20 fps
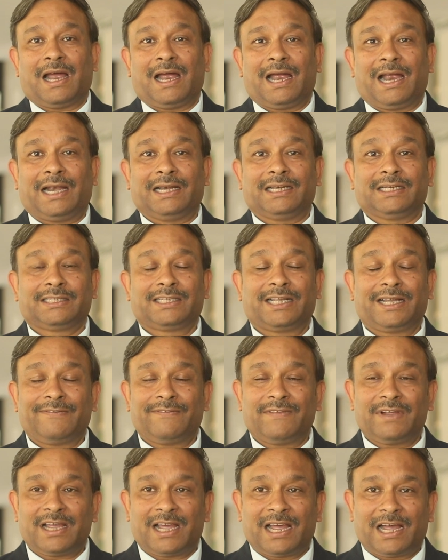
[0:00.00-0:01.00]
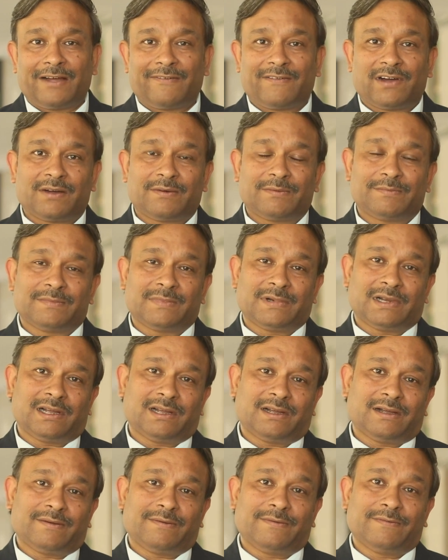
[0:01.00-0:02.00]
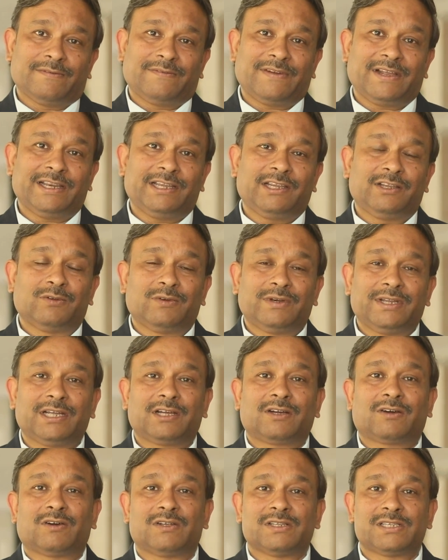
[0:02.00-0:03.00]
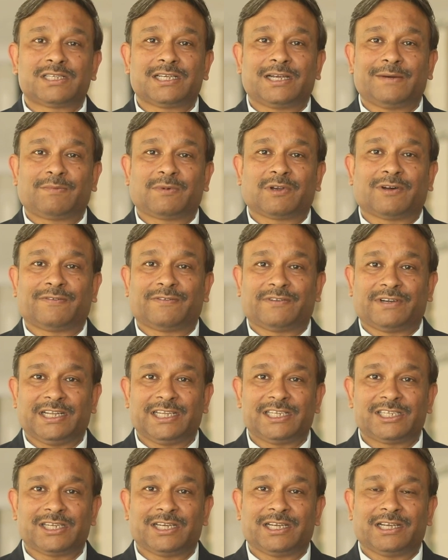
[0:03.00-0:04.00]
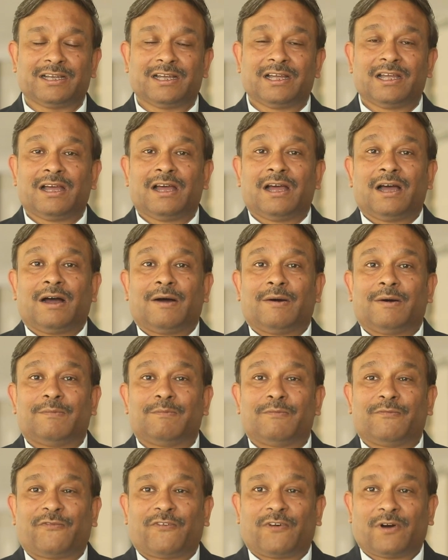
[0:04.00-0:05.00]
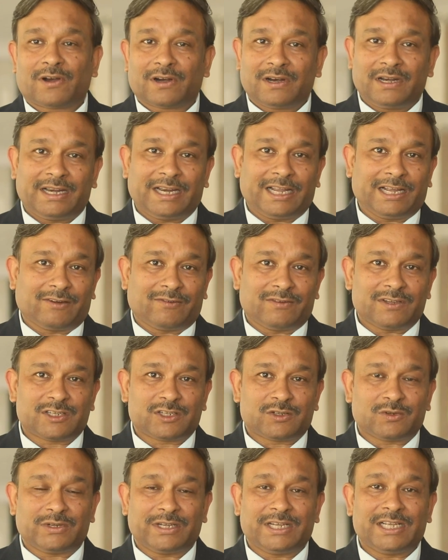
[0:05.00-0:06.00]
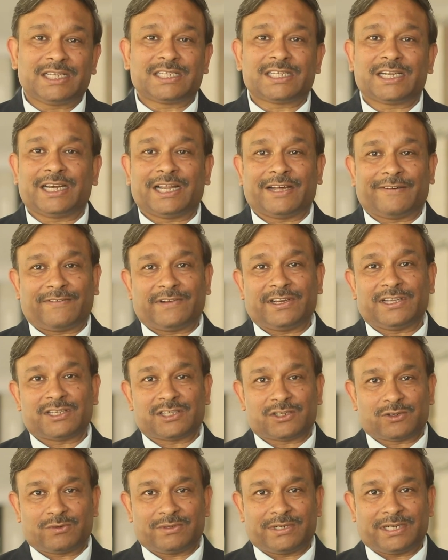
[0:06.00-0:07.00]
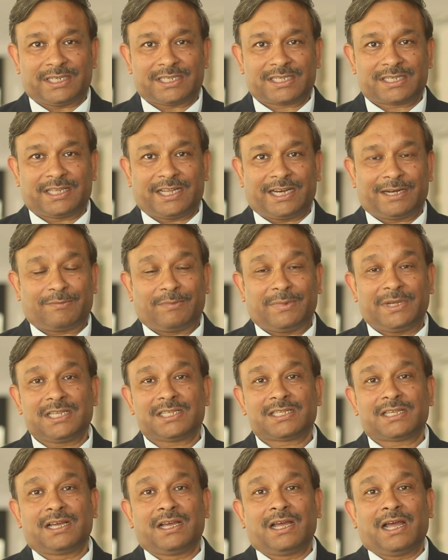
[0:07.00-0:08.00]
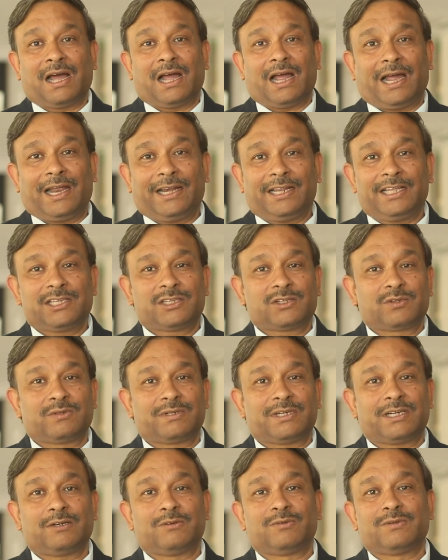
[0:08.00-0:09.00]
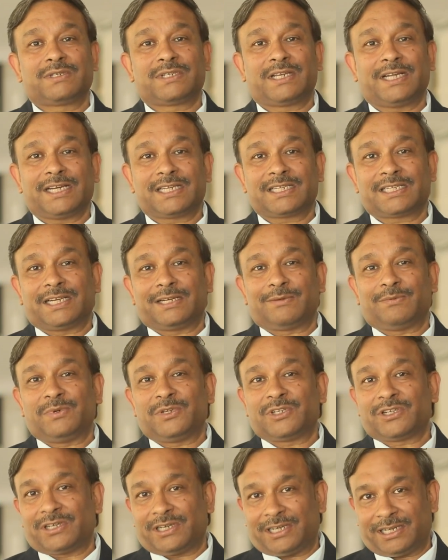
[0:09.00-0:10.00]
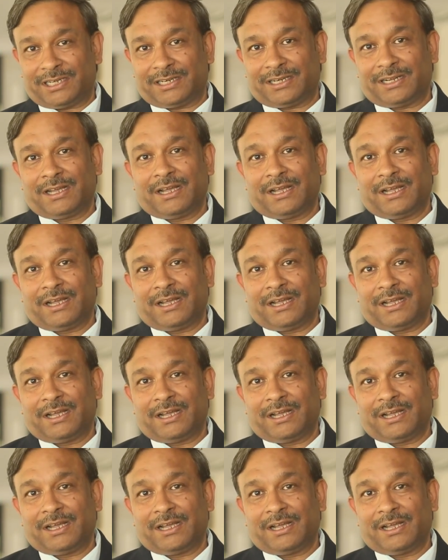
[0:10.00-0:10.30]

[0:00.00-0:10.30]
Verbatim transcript: and then we have a very unique concept of teaching um, foreign language to each and every students. That means any student who takes admission in